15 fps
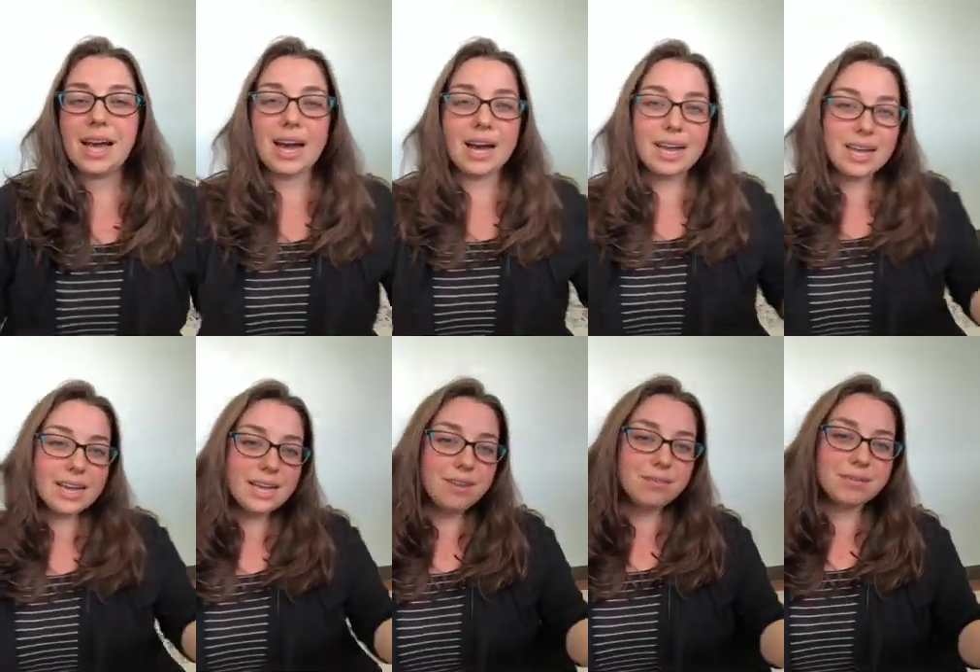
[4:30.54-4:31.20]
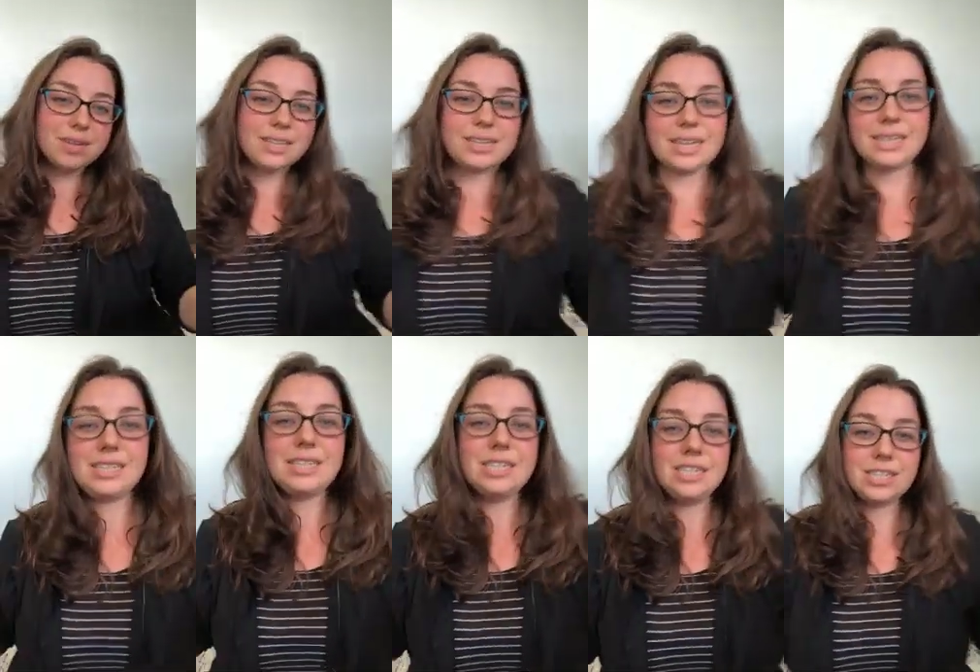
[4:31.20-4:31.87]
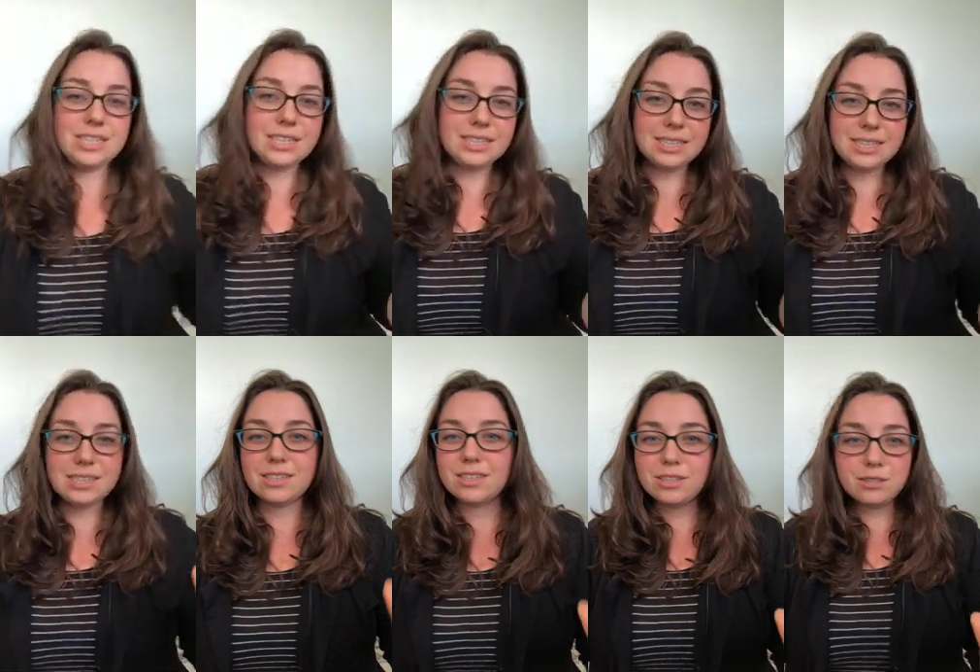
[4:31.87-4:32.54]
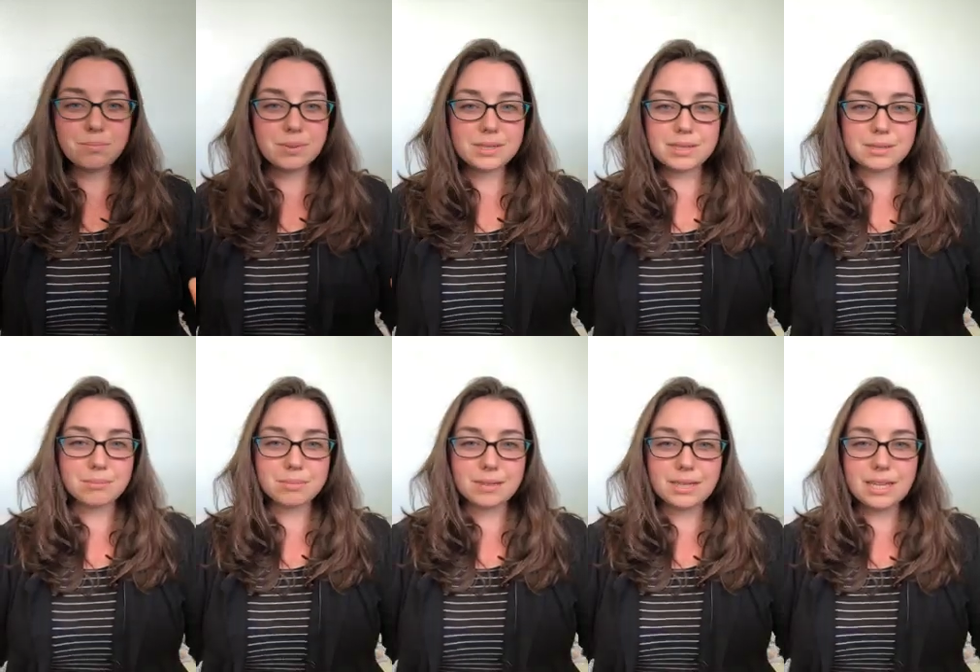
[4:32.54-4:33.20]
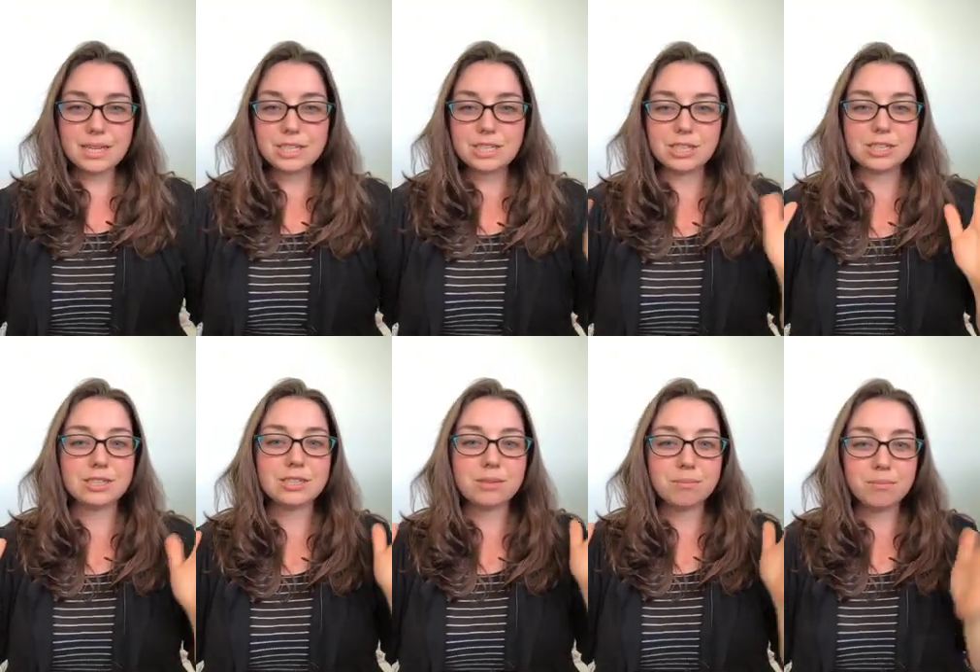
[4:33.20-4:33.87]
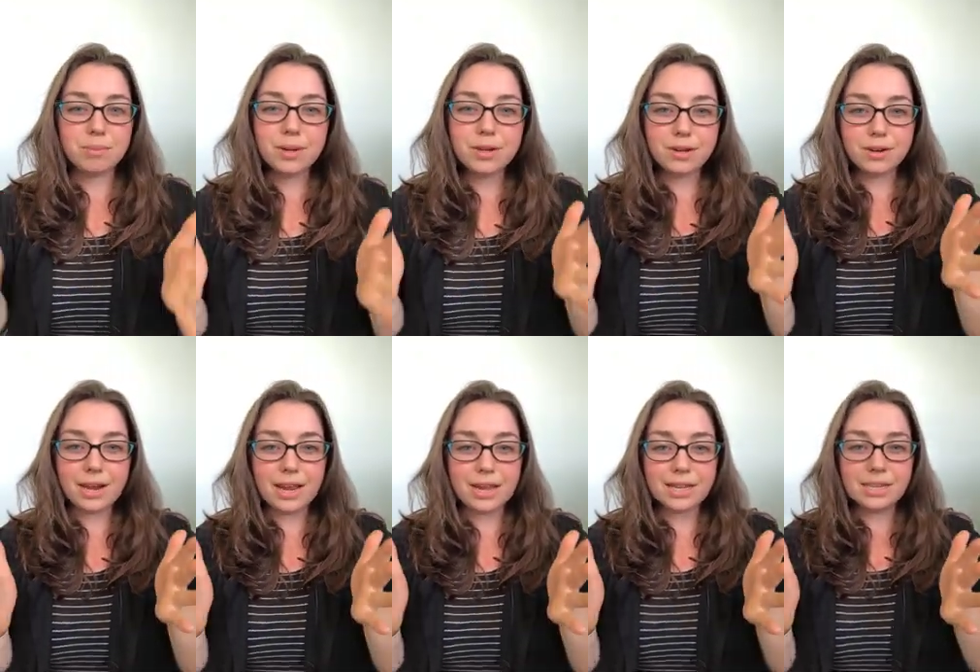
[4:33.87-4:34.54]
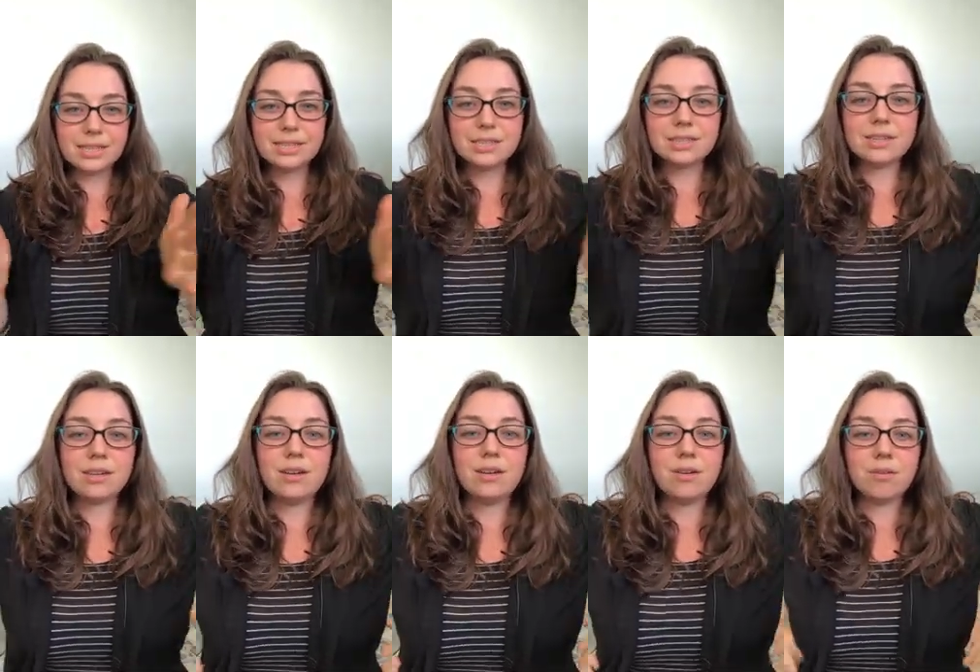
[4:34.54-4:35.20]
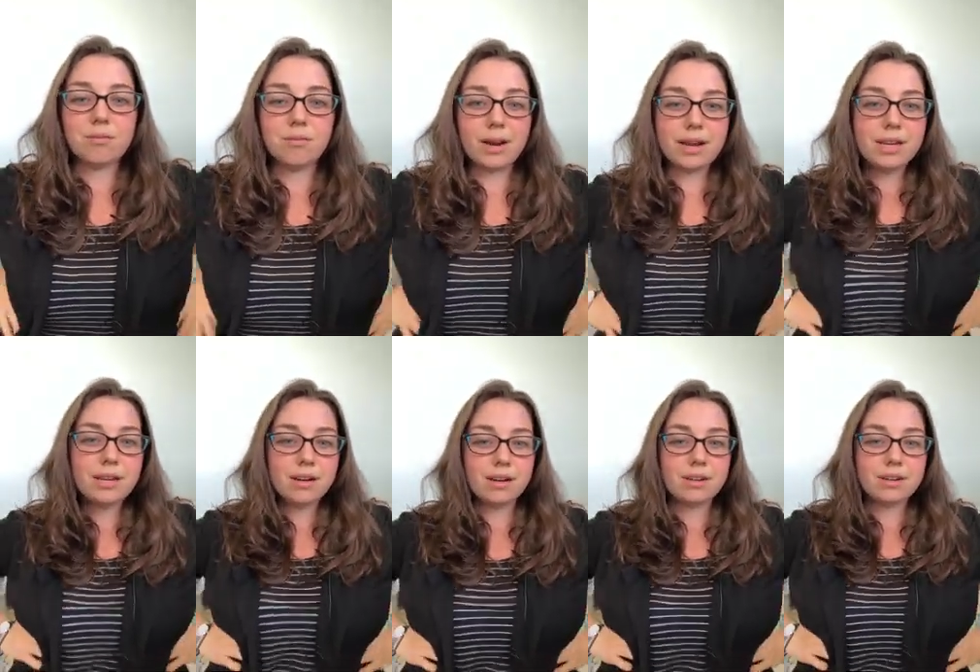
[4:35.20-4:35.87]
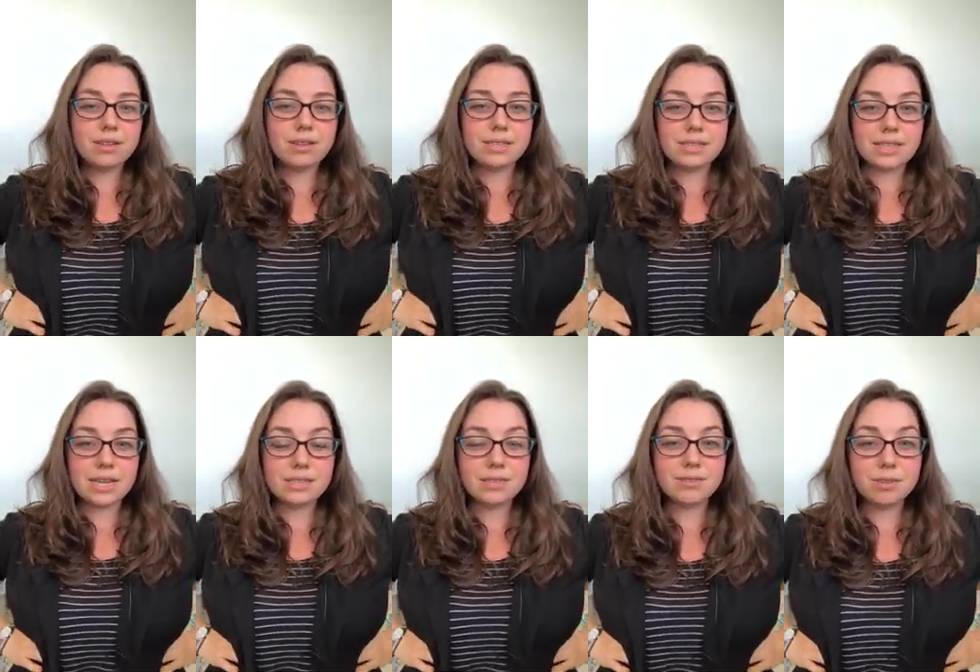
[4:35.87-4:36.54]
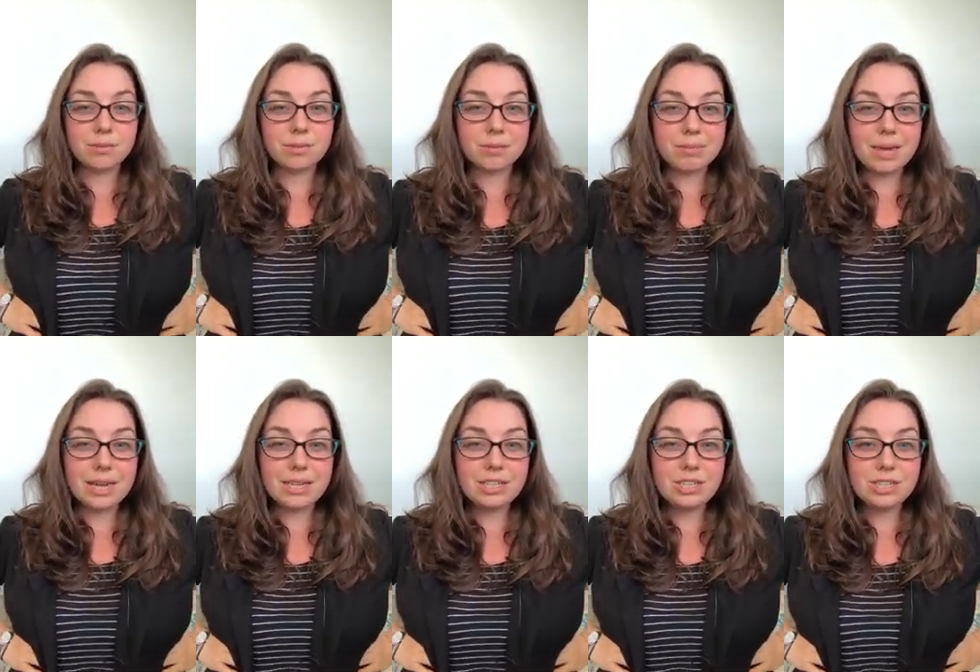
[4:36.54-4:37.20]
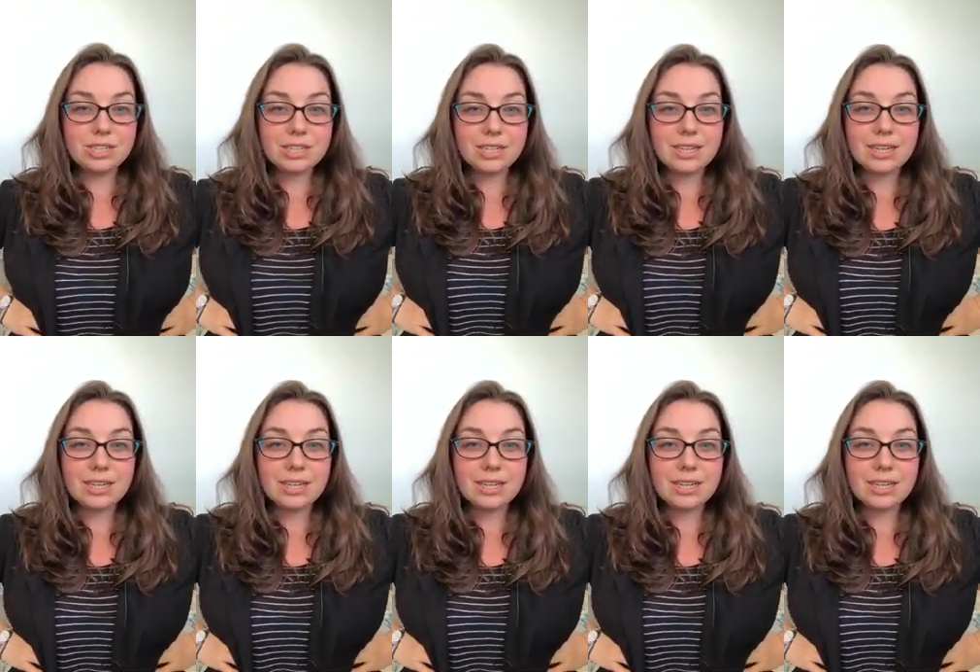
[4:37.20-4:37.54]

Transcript: I really like to teach this super simply. Just put your hands right on the sides of your rib cage.